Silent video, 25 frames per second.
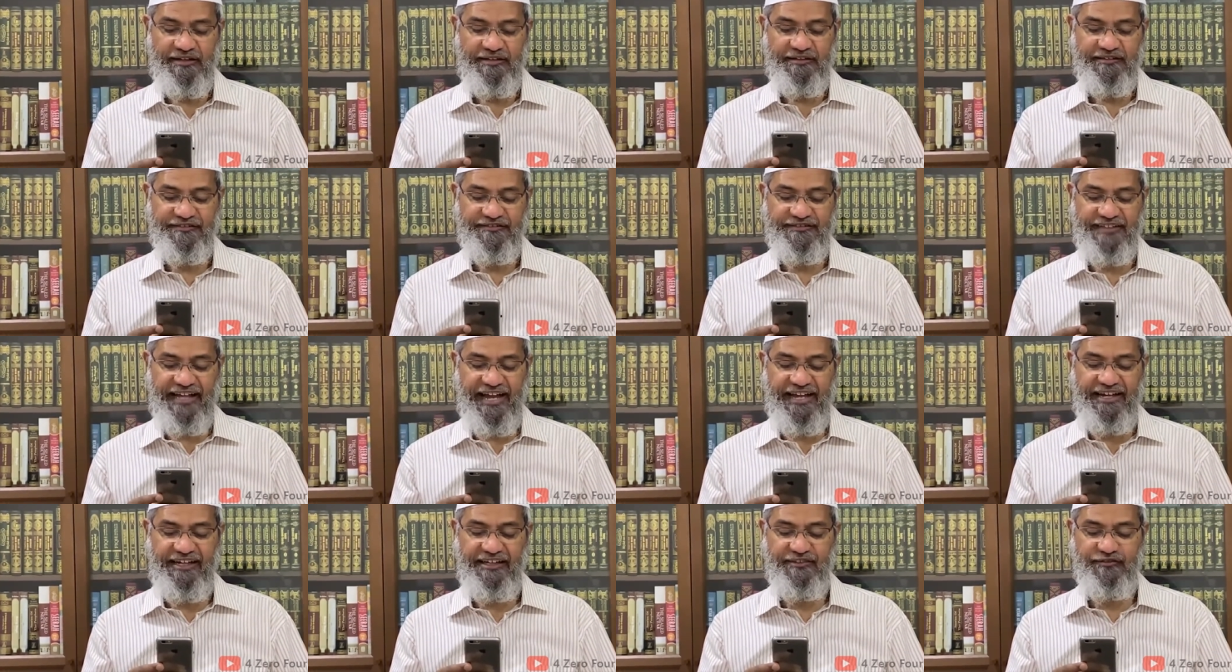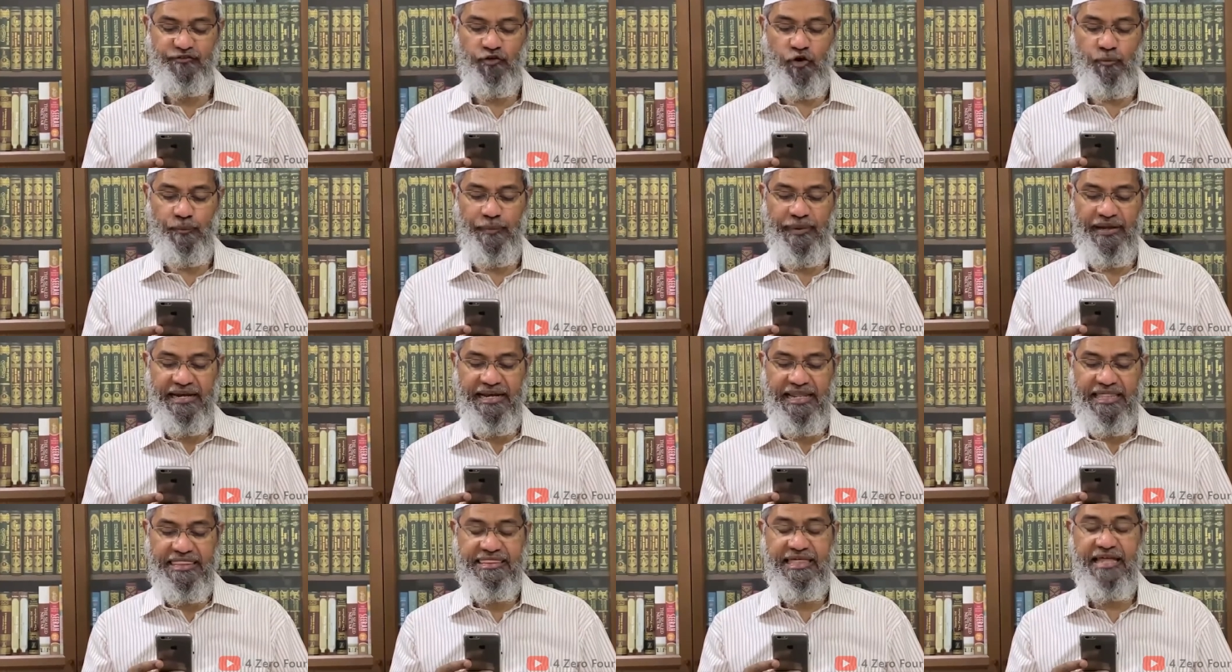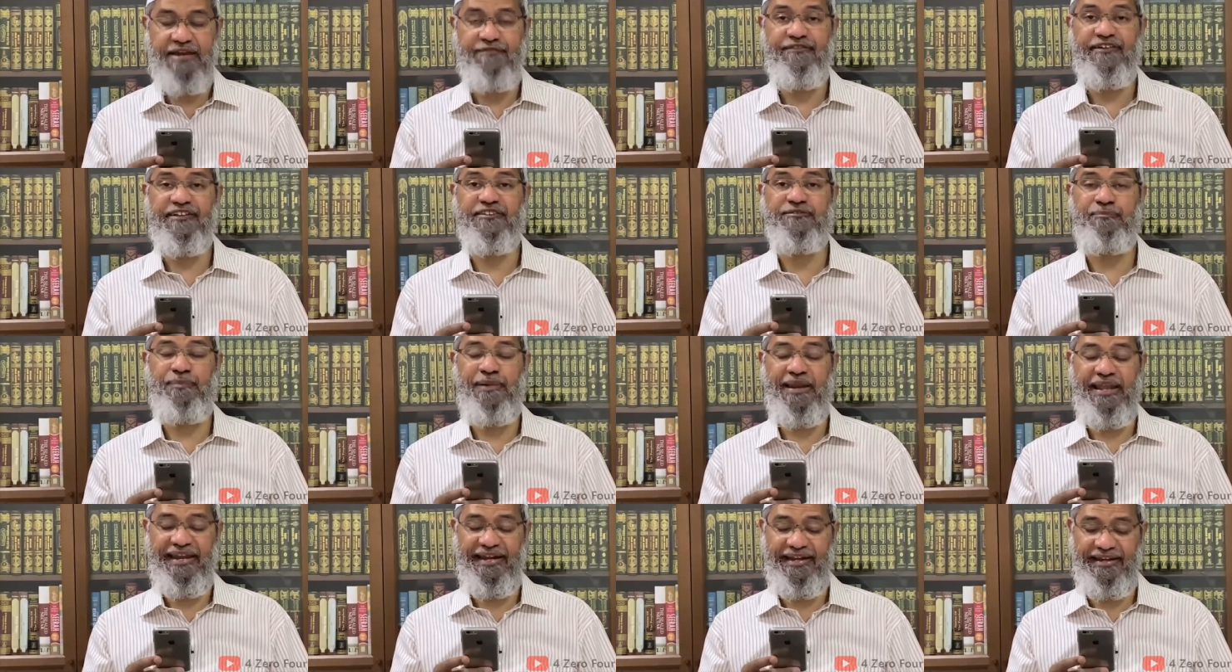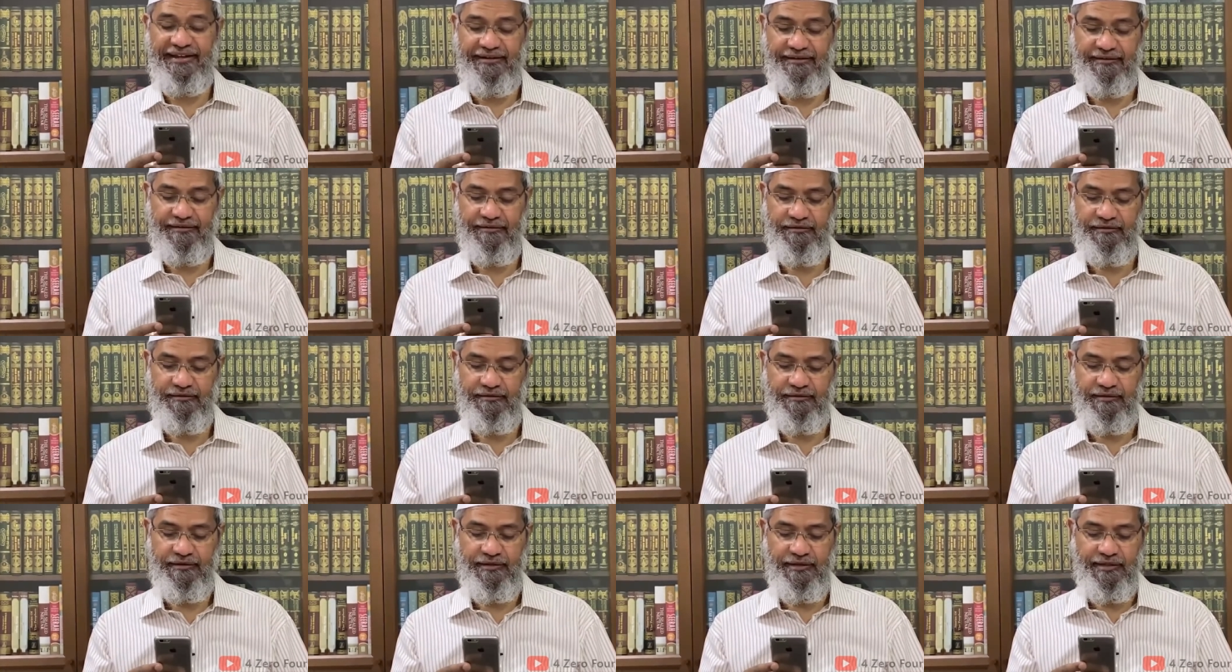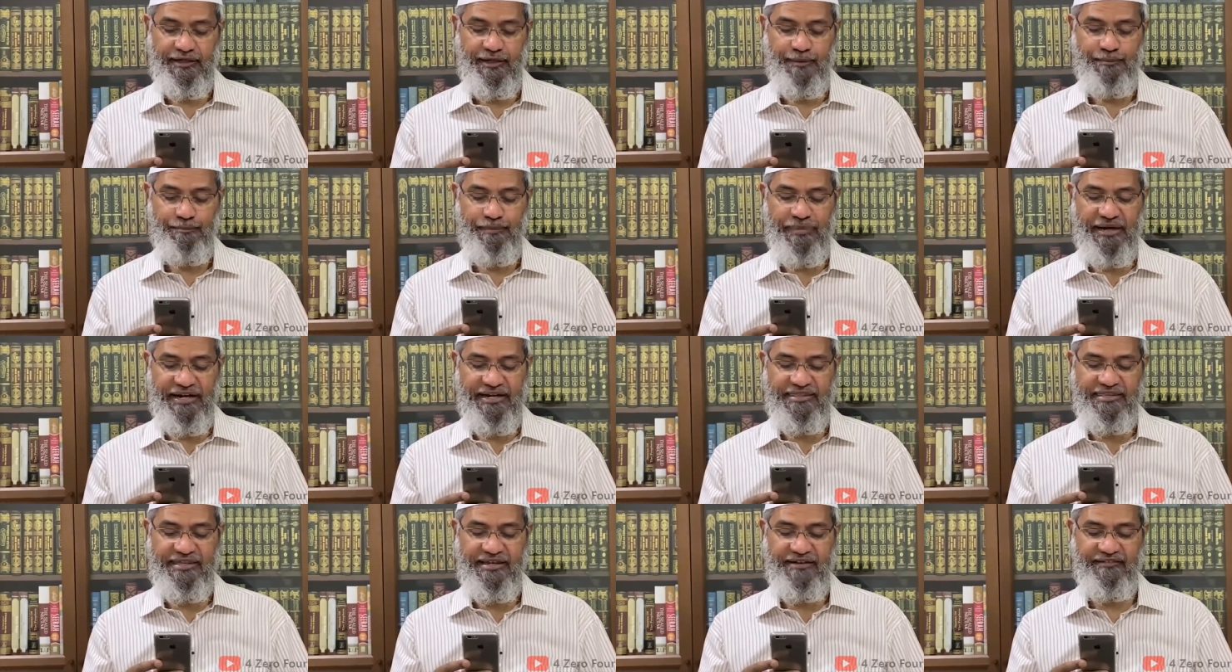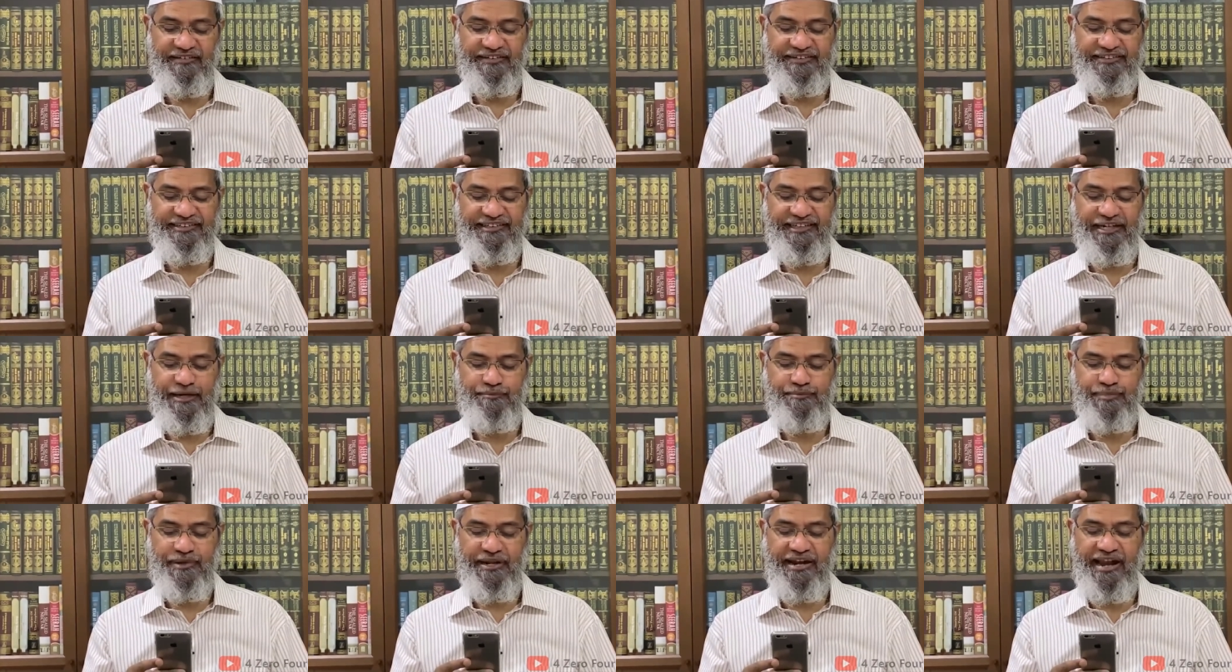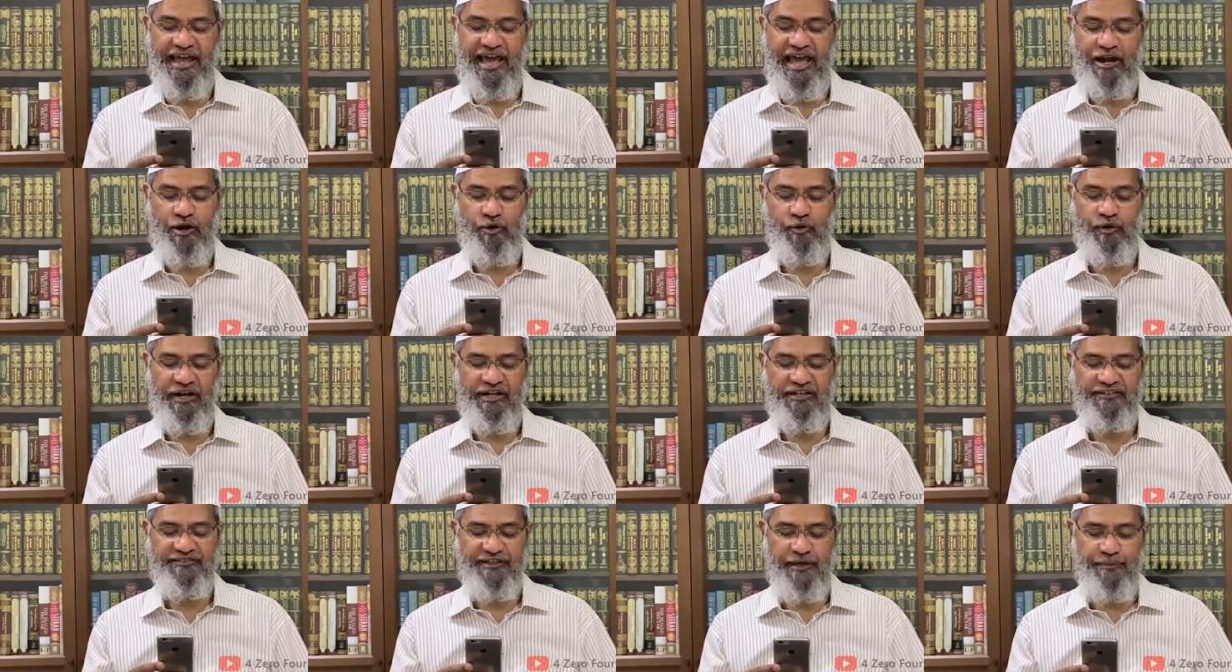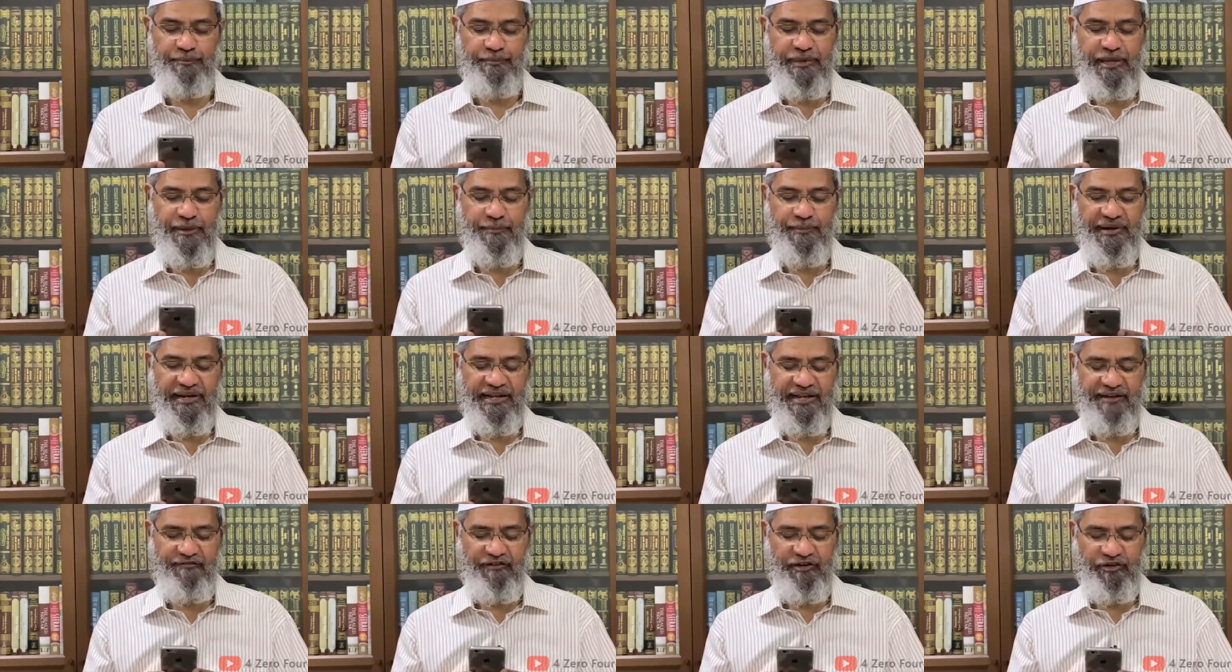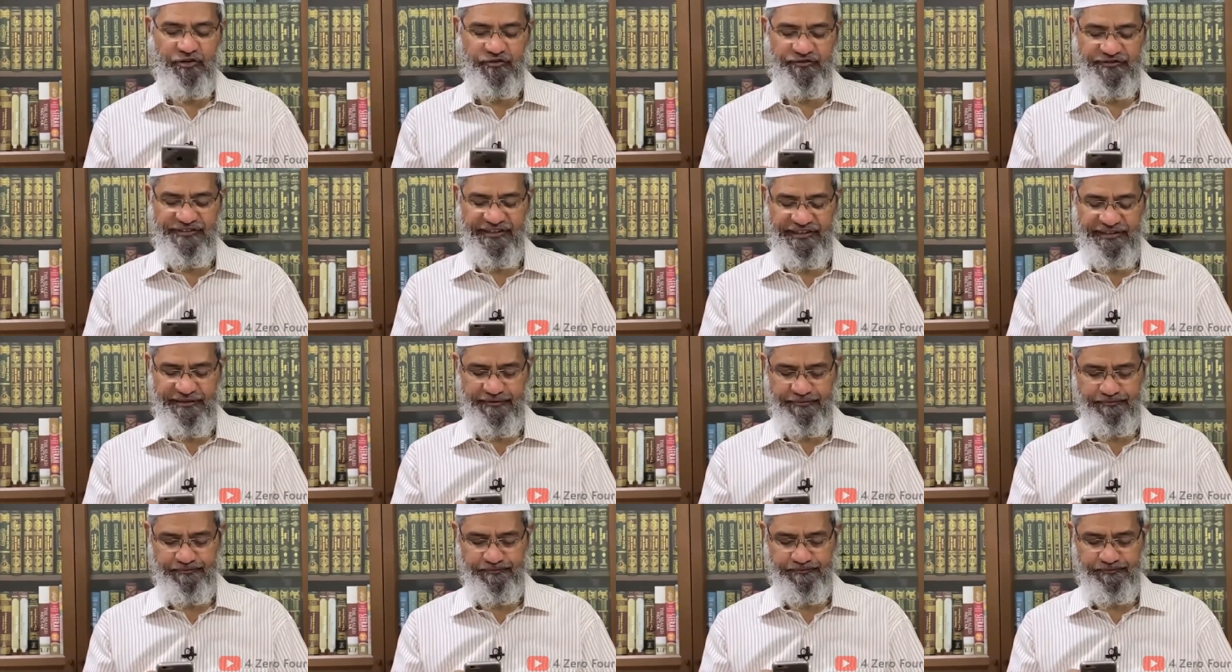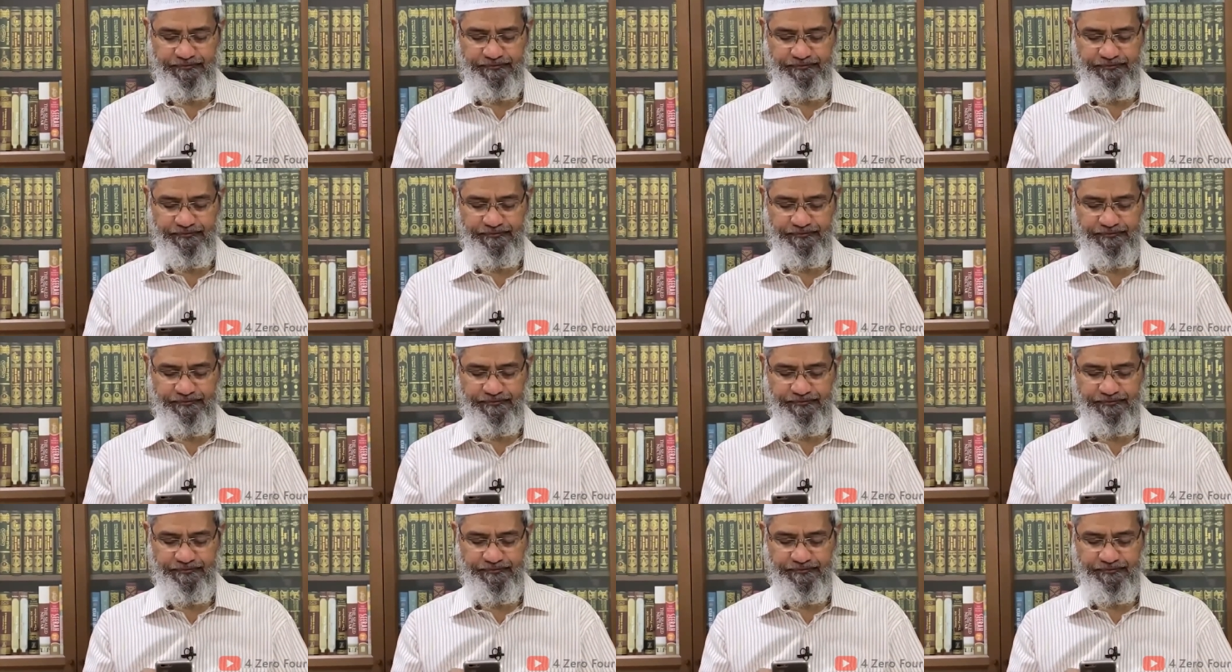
Signs openly self-explained, but they were steeped in arrogance of people given to sin.